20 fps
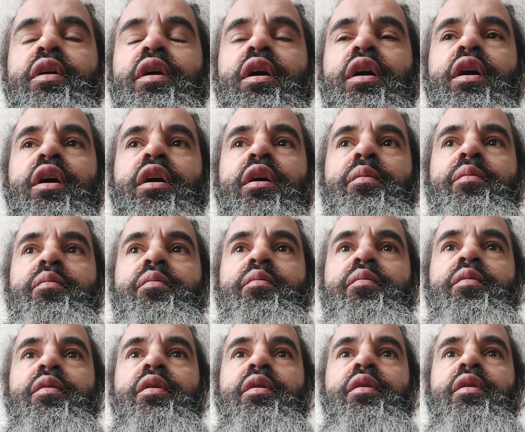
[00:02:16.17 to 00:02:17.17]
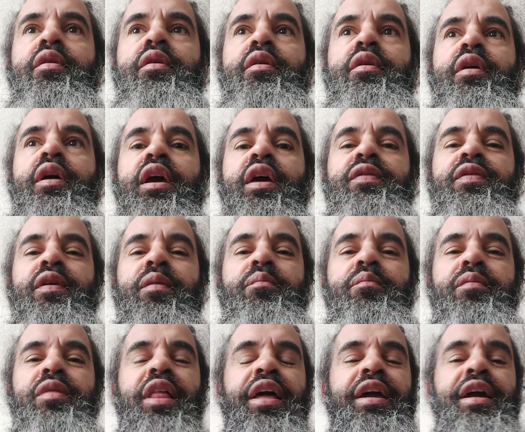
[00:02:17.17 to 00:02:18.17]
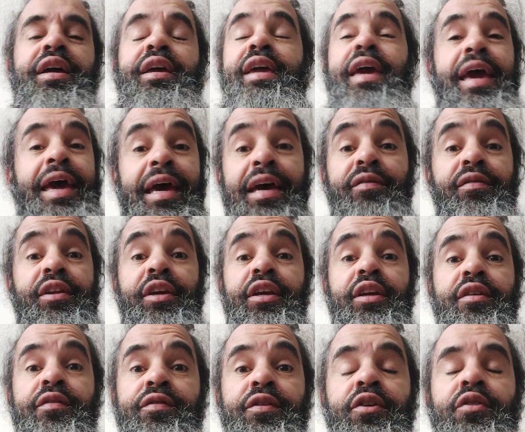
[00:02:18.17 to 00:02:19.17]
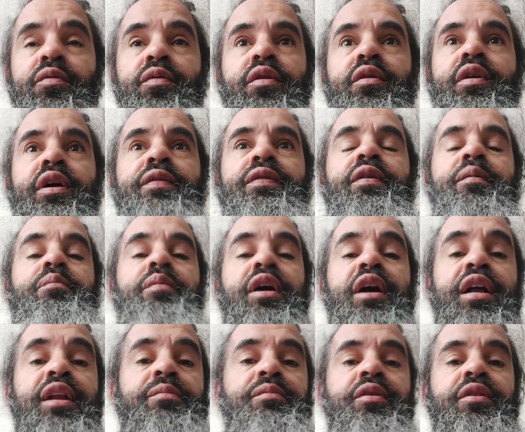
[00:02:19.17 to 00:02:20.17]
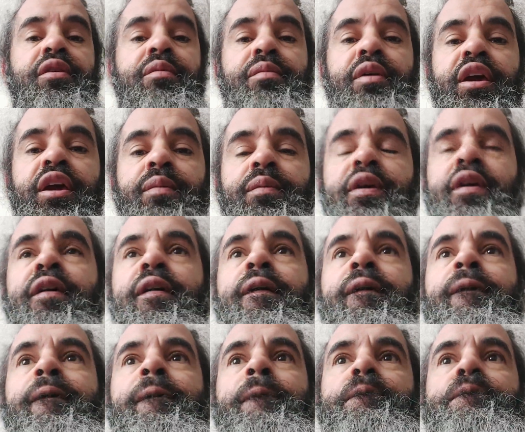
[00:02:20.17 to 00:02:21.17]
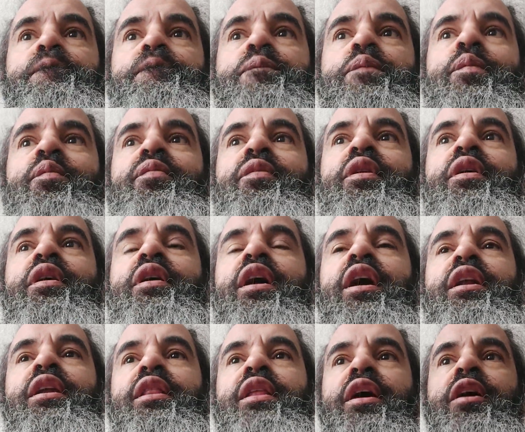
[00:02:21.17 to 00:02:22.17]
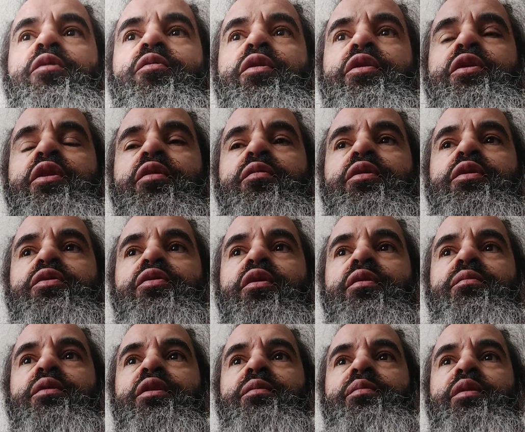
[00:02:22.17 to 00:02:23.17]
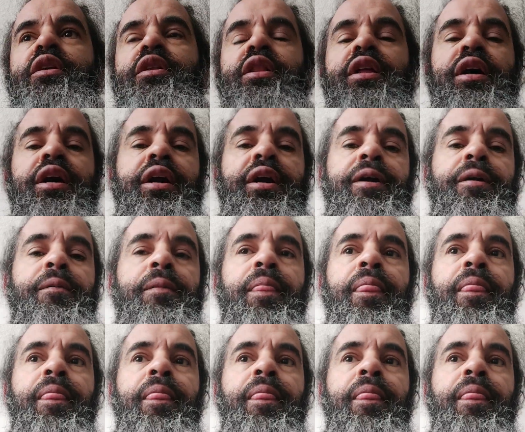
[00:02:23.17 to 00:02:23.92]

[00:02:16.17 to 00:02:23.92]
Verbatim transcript: um, at the, like a cavity, if you will, at the bottom of the baby, kind of like where there would normally be like,